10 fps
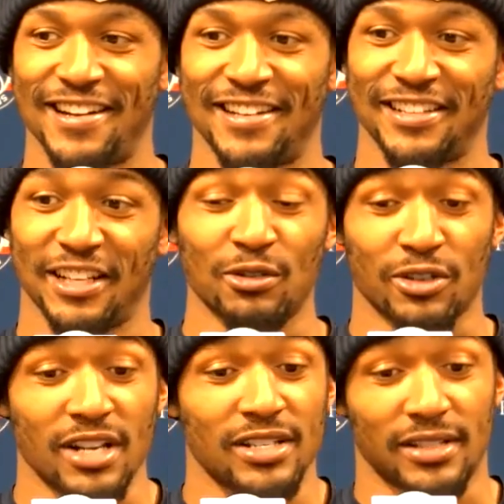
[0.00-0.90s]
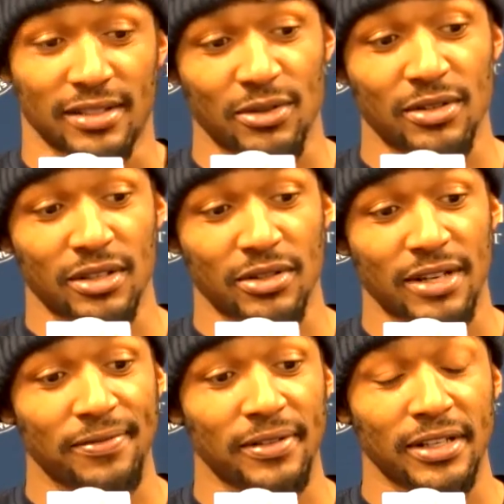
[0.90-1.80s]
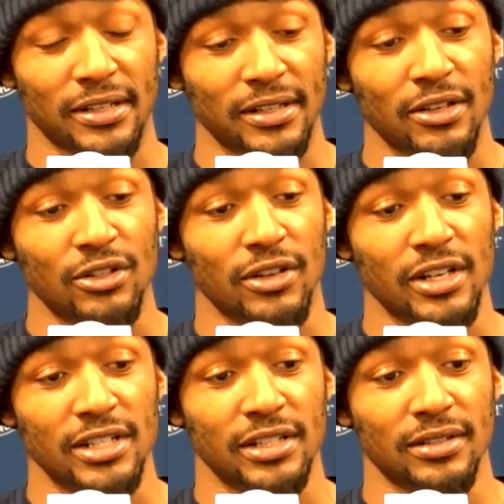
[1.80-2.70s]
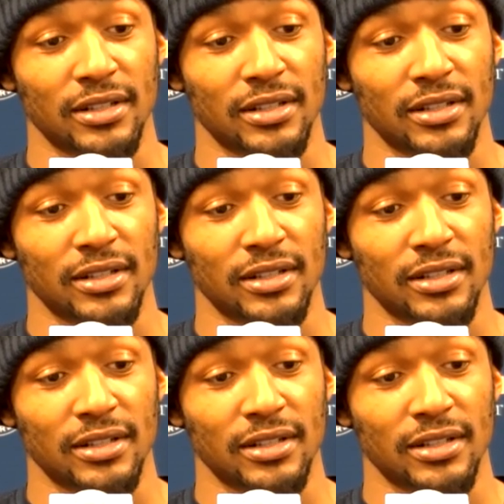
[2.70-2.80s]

it was crazy. It was definitely crazy.